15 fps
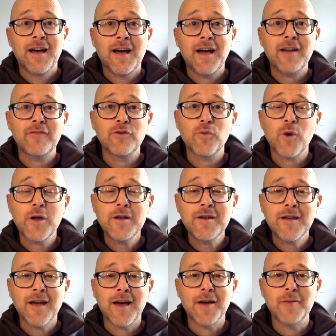Hi
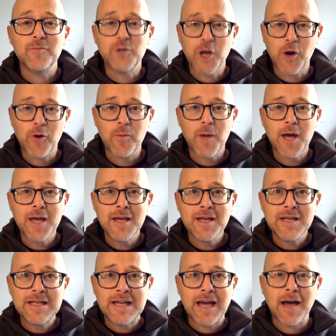everyone, I'm
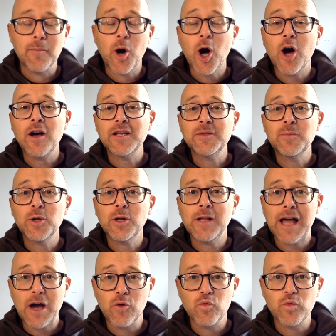Jeremiah. I'm a hospital
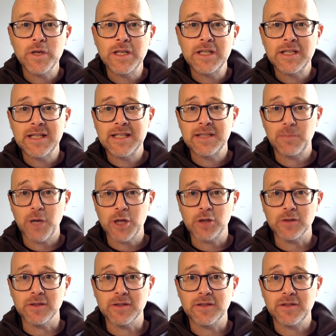outreach
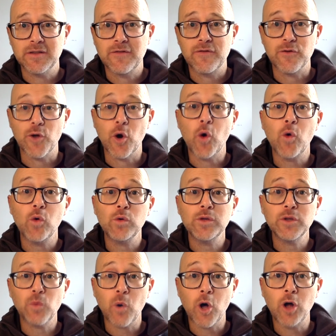specialist for the Hole in
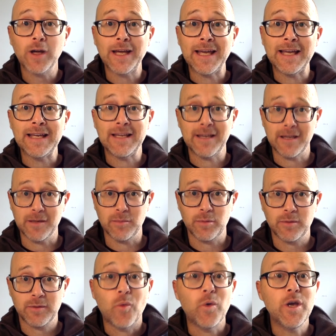the Wall Gang Camp.
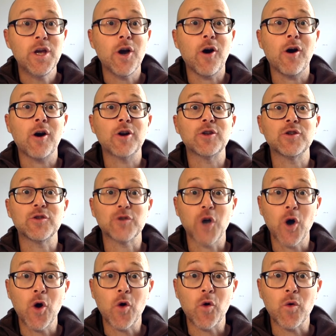We are
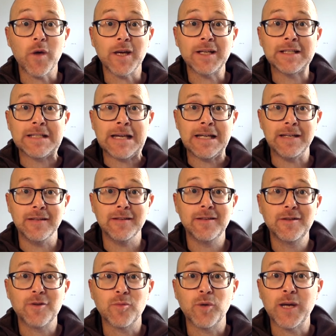so excited
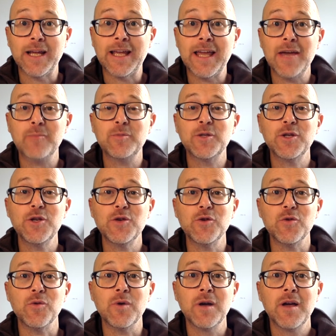to bring camp to
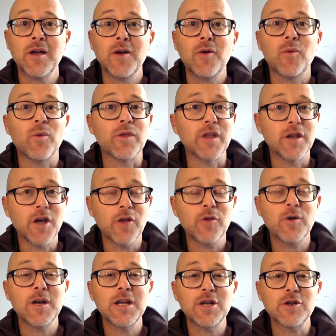you with another
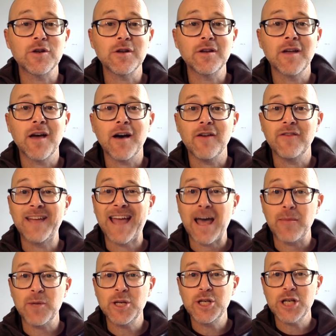edition of
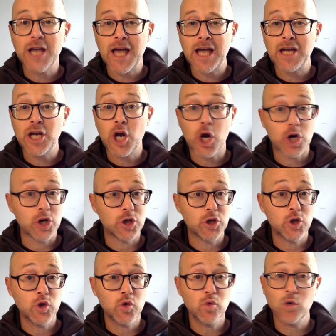Cabin Chat
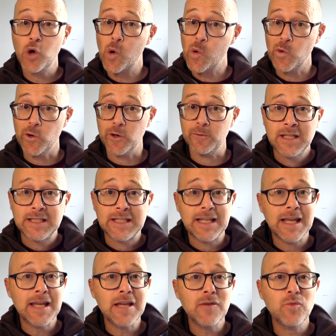Cartoon Corner.
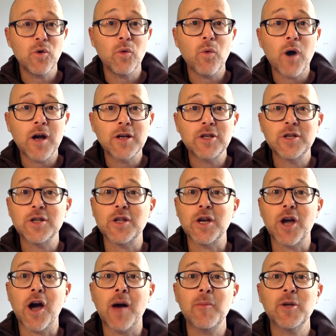Today we'll watch the
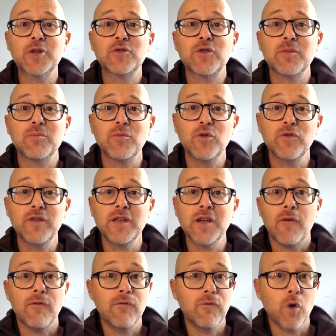comic strip movie
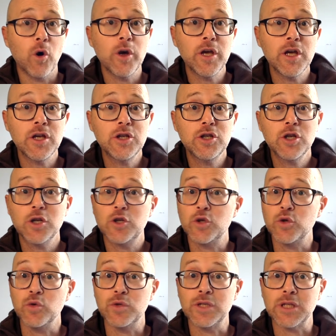Voyage
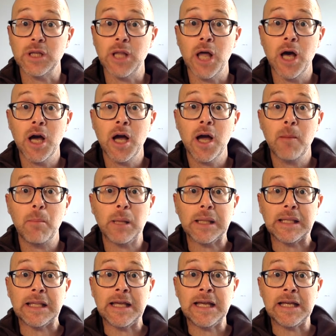to Slug
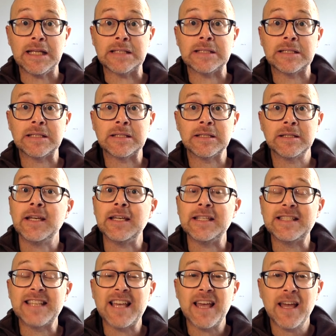Planet.
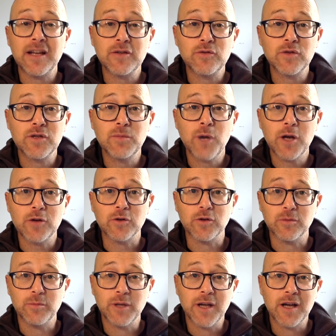It's extra special
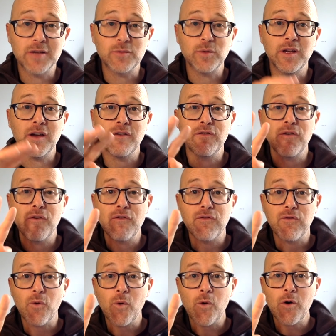because we have
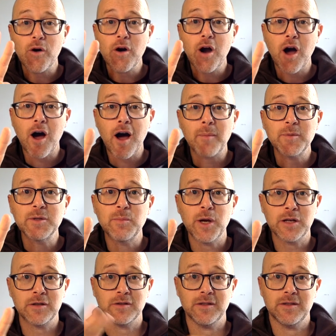four HOP
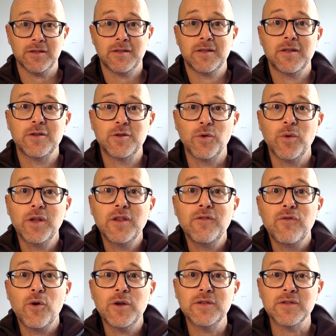specialists doing the
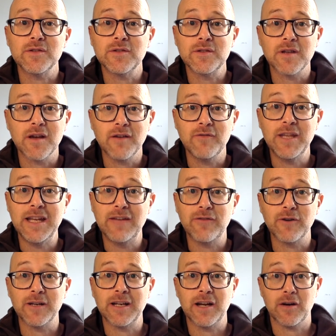voices of the
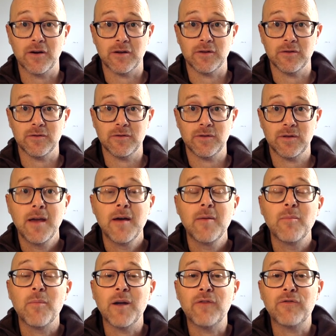different characters.
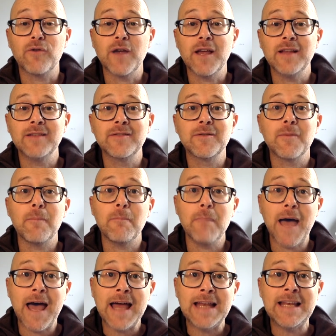My friends
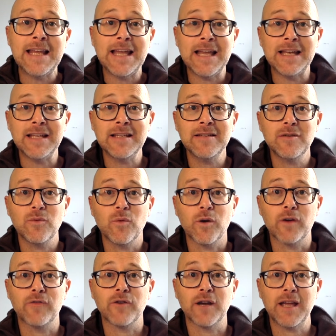Matt and Annie
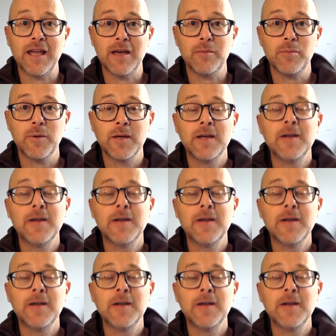work for camp